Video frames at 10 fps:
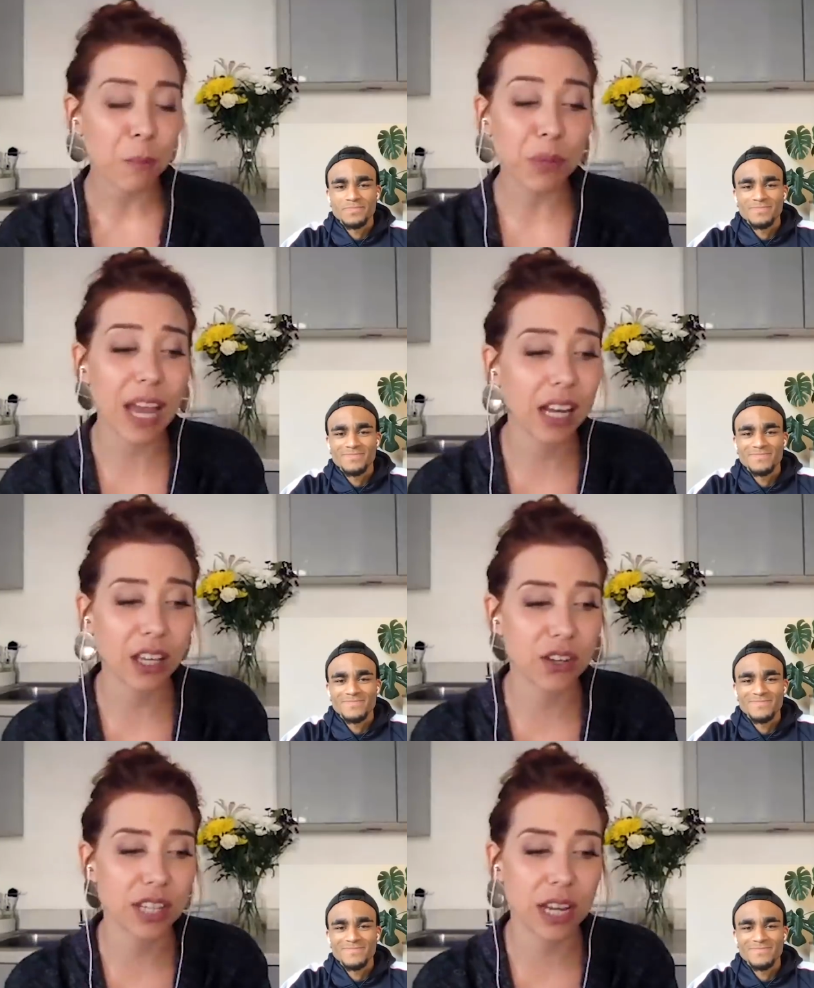Speaker 1: But yeah,
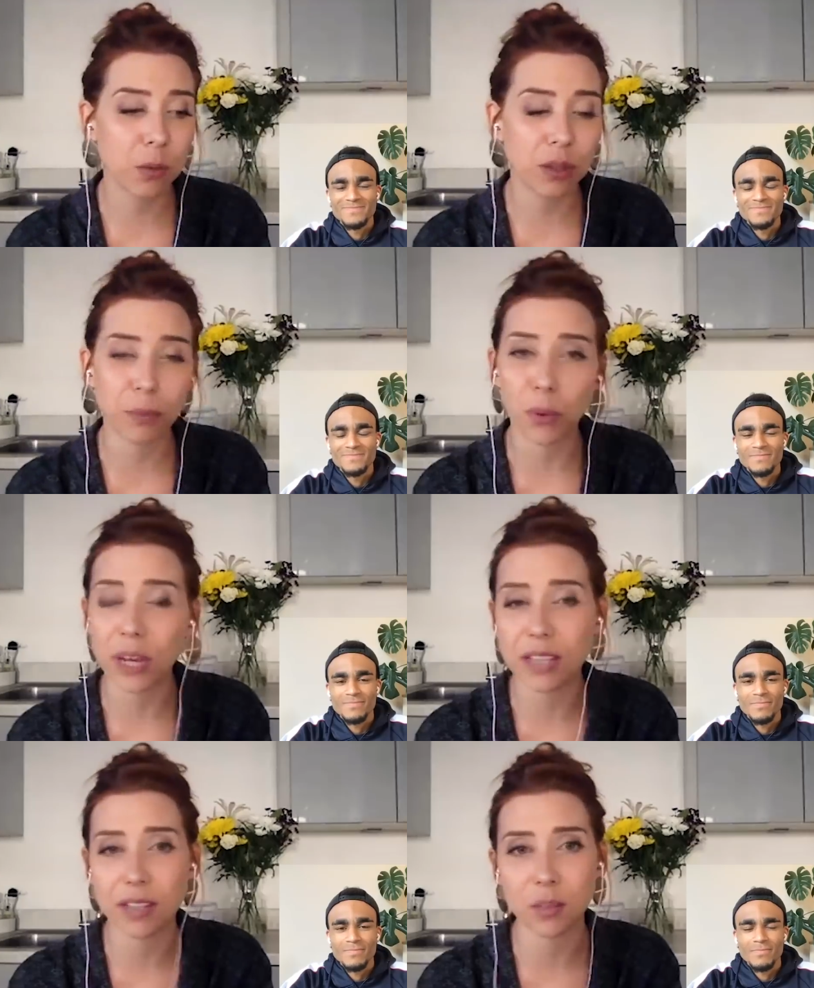like you're saying with the
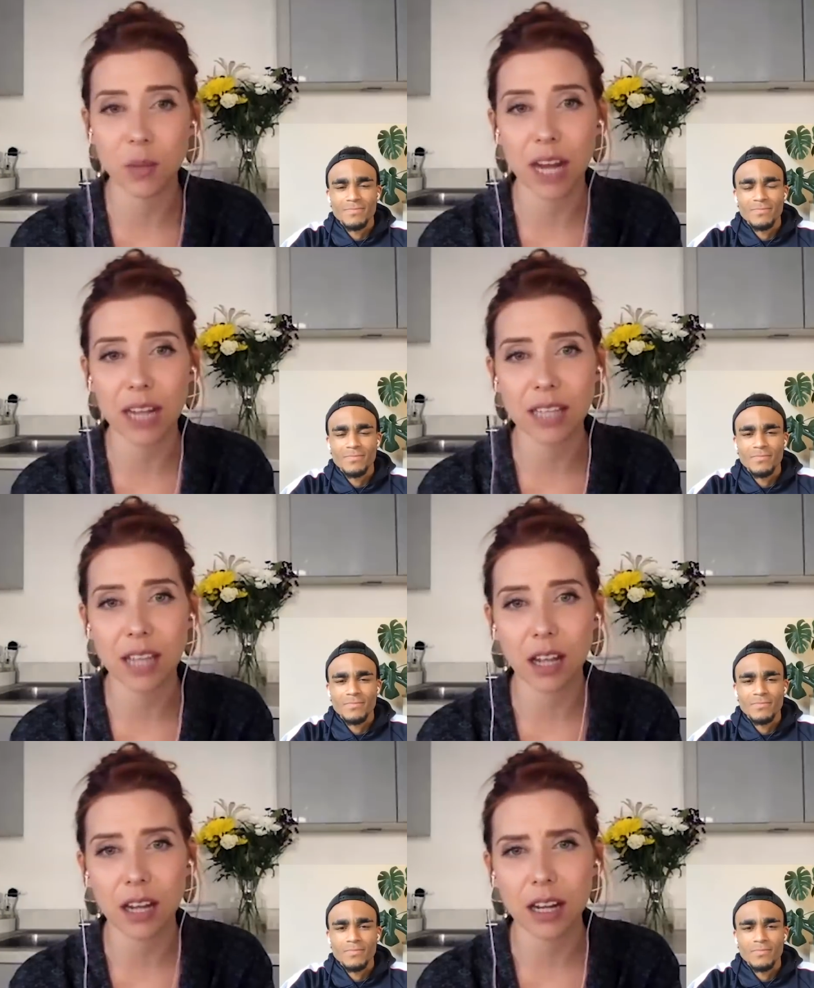boys as well, it's
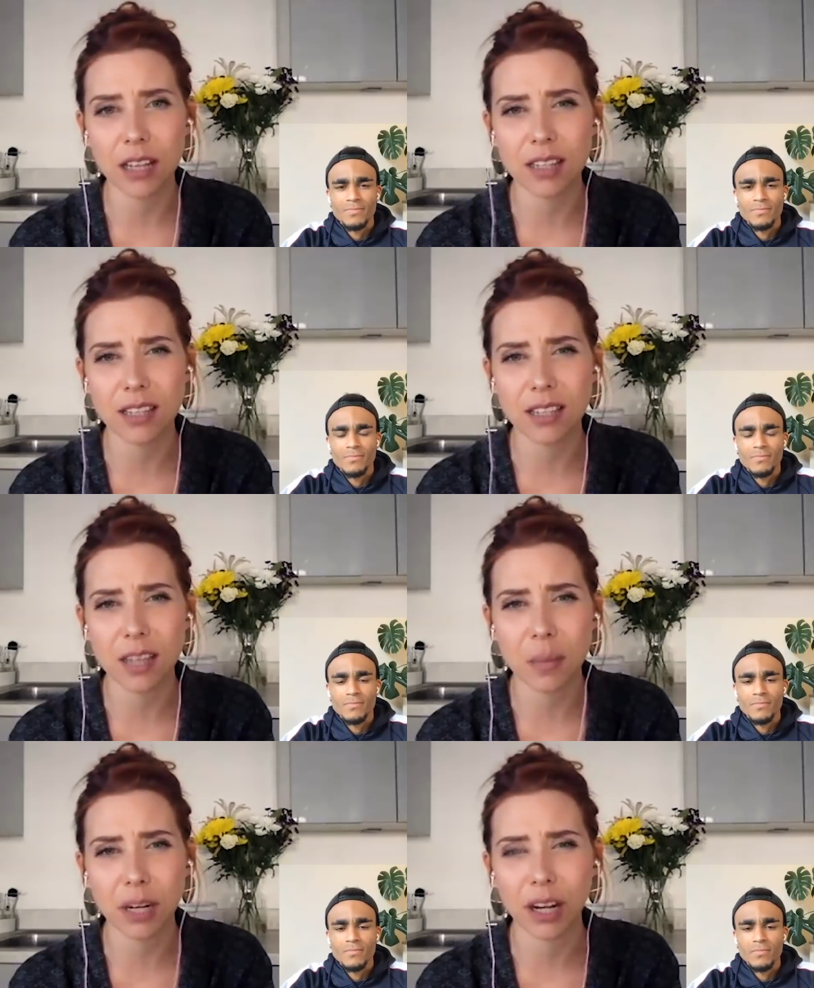that kind of
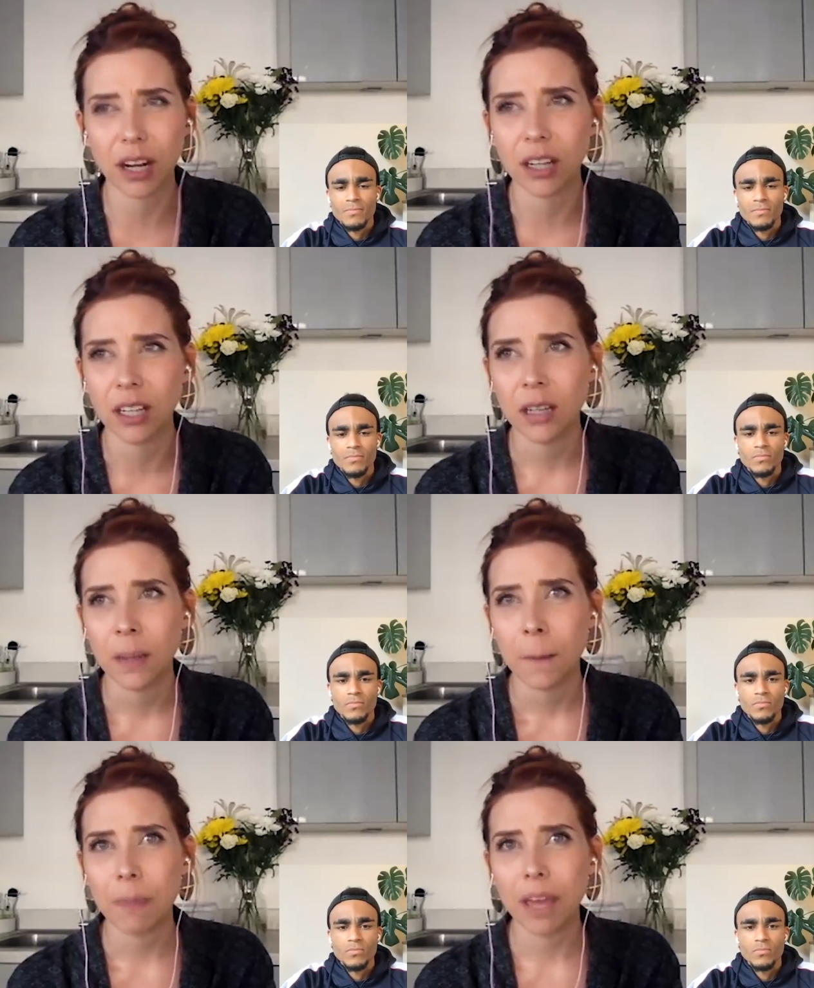similar
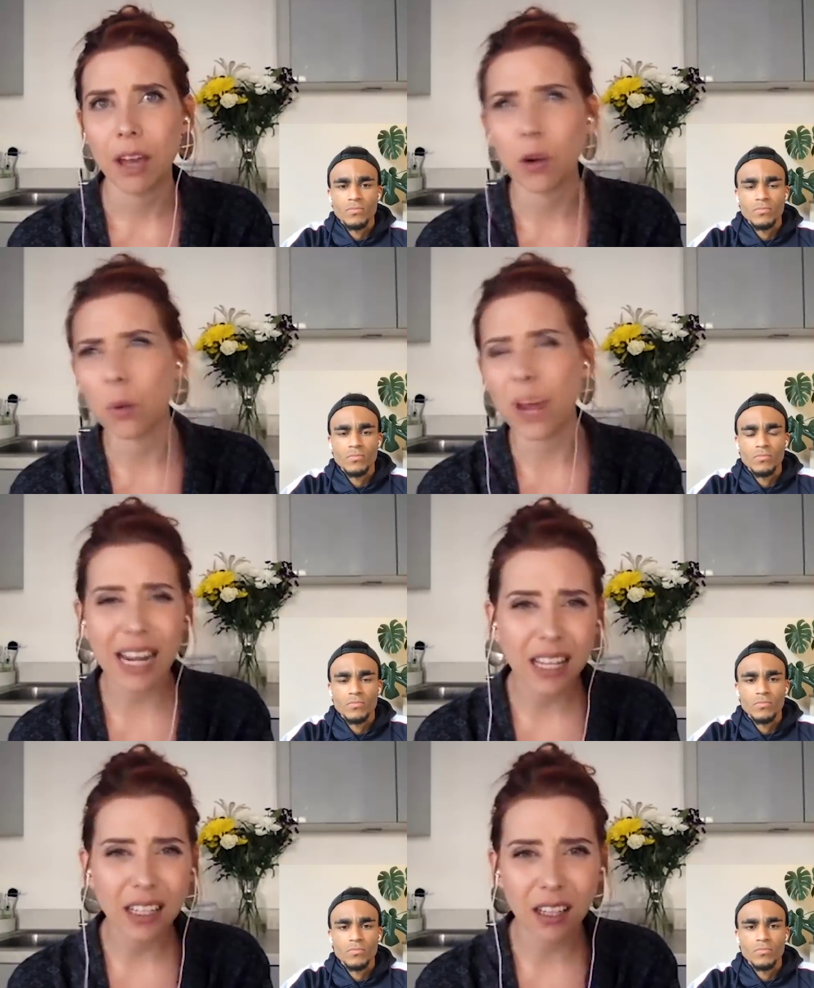uh,
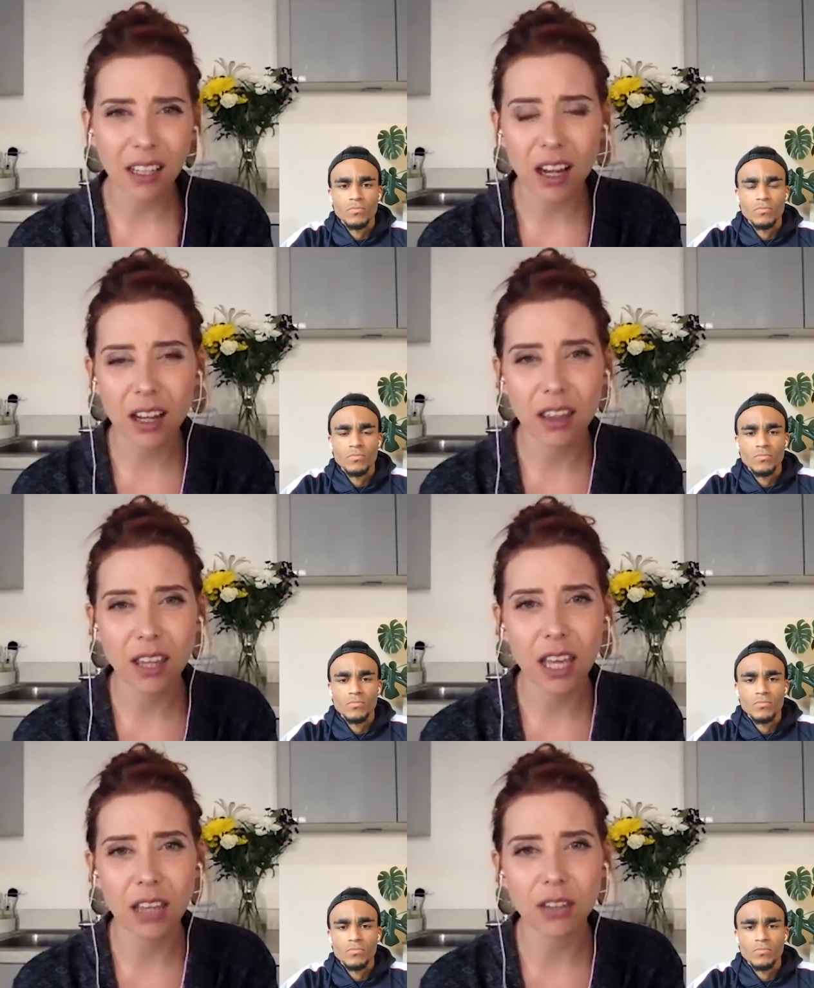Orwellian kind of thing.